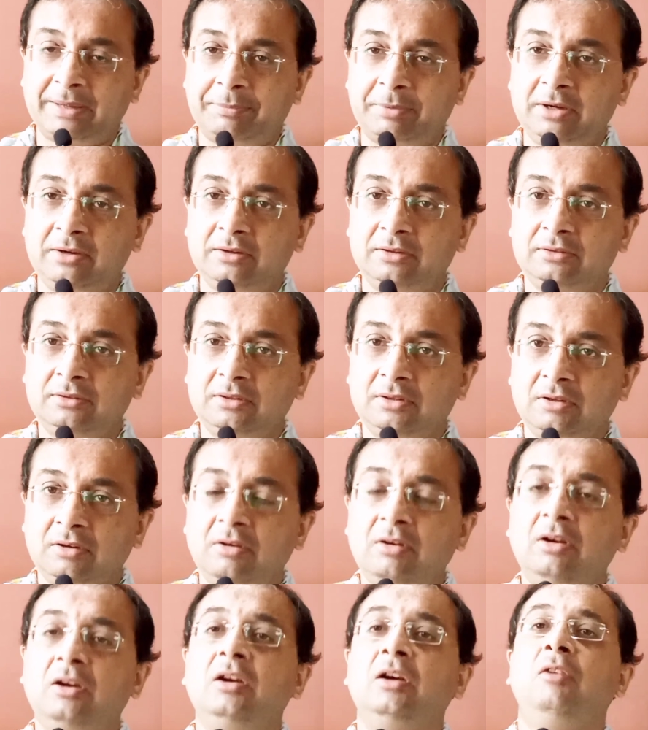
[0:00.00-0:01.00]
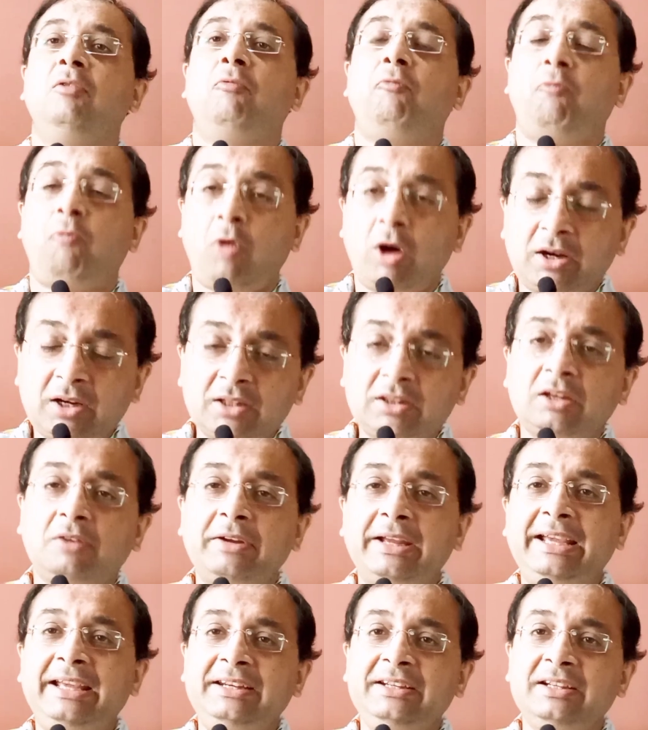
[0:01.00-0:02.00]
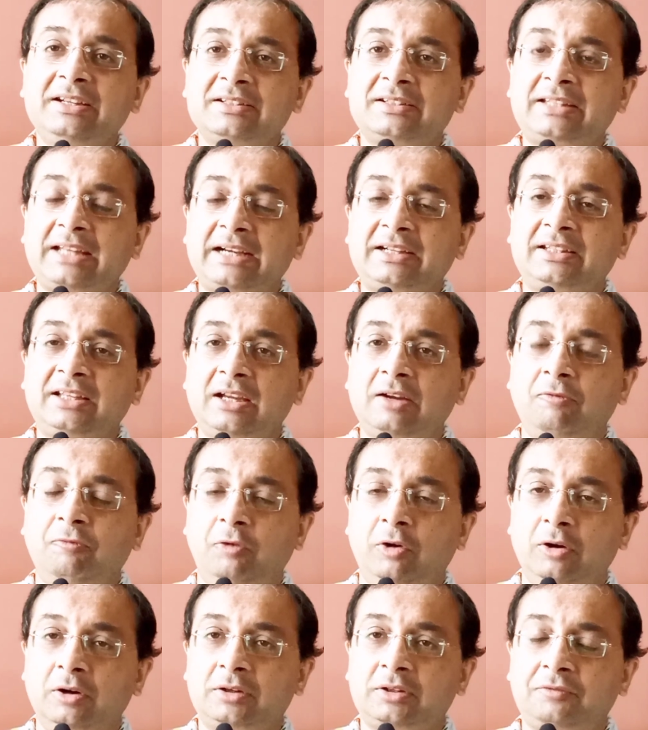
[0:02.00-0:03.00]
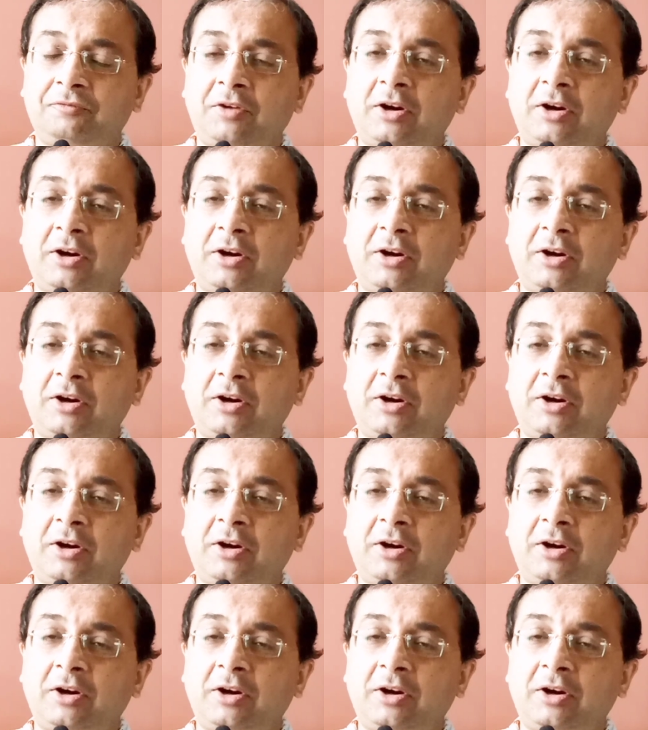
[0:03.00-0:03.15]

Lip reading: Medal? What are the areas that they have worked?